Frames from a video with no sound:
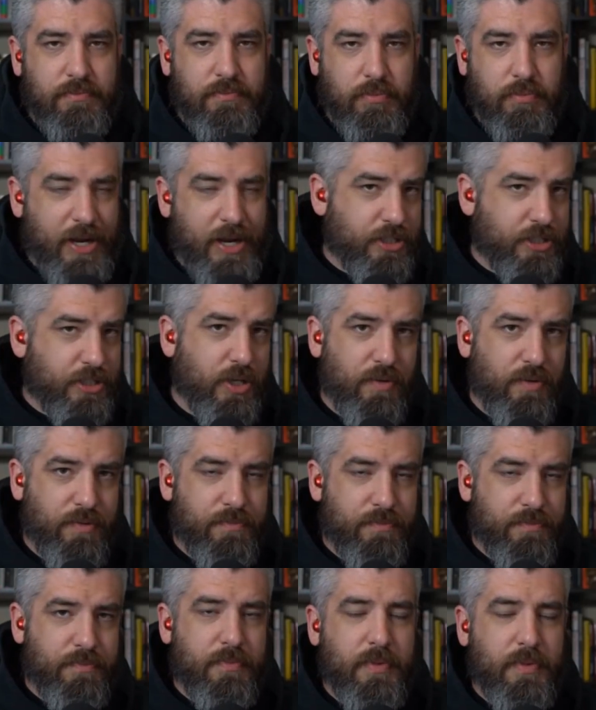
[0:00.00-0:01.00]
rescue
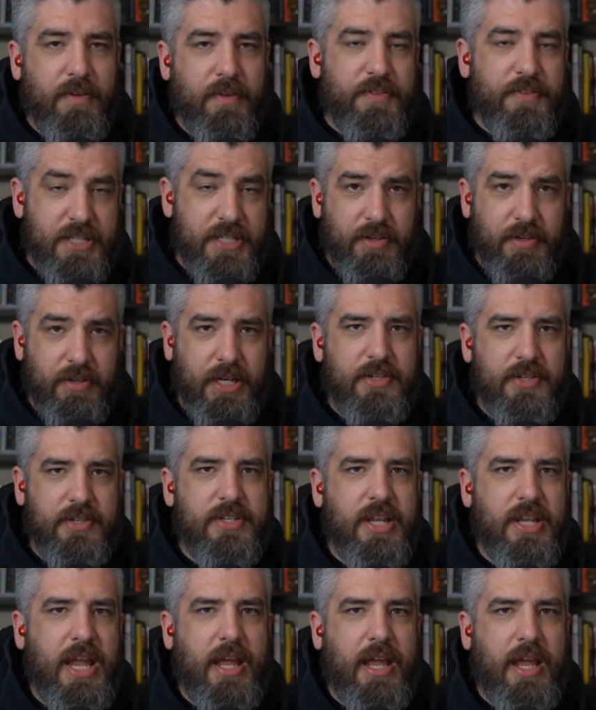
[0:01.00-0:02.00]
uh,
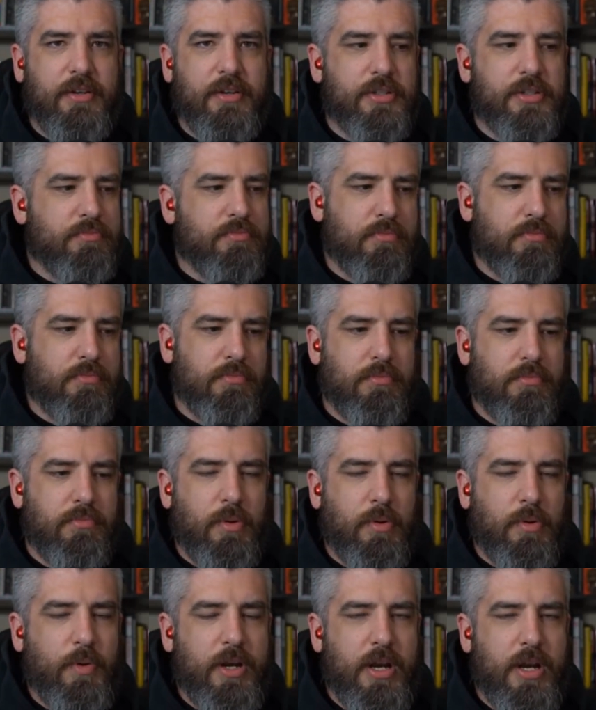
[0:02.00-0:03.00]
facilities and
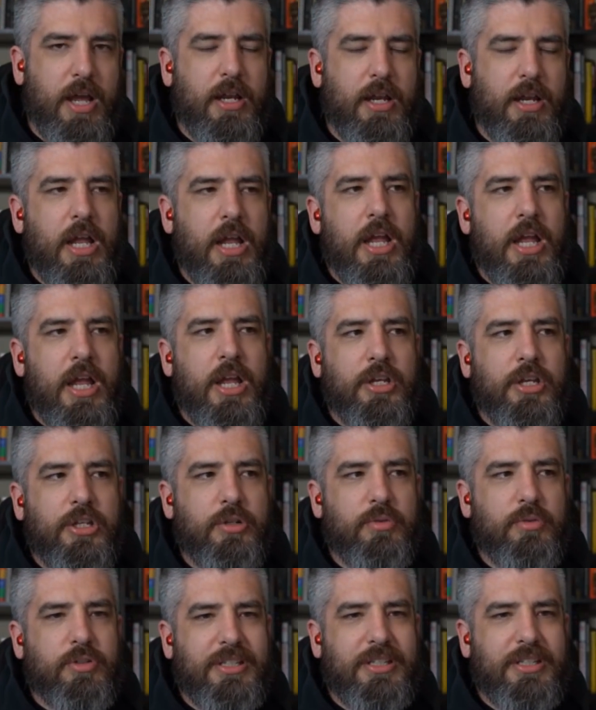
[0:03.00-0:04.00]
whatnot,
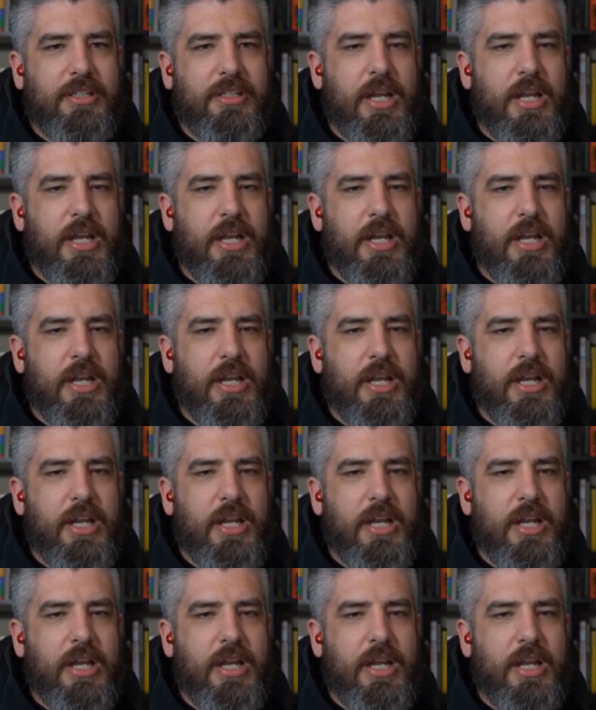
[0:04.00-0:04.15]
dude,